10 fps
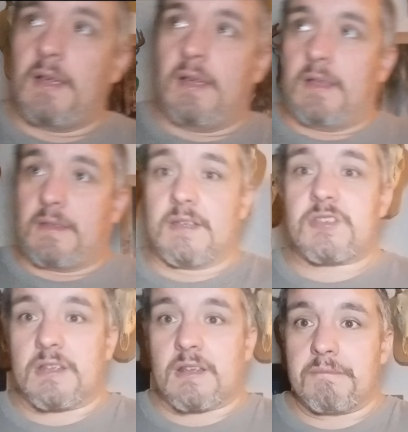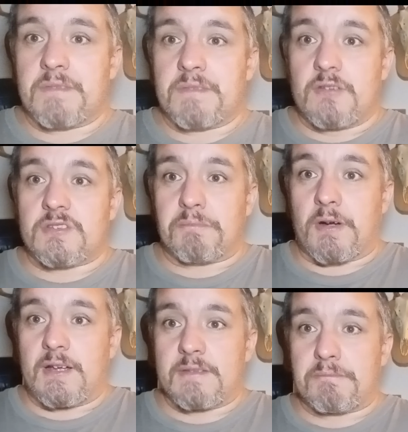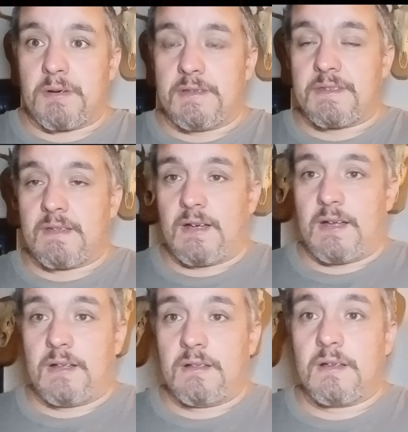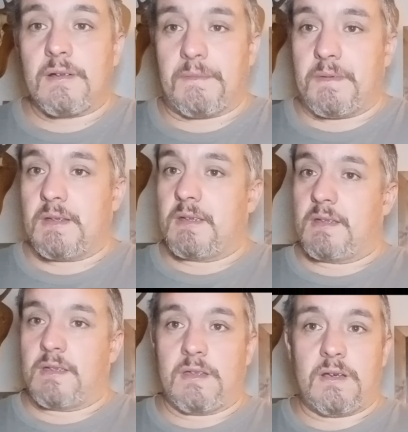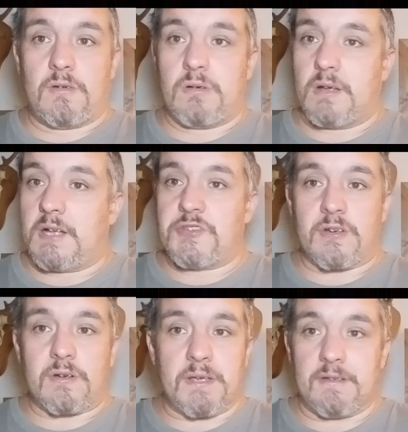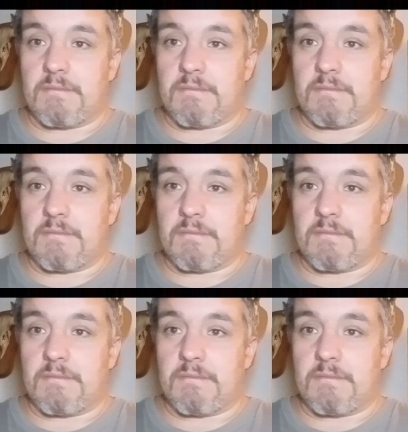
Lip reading: This should come to no surprise, but, a jerkbait.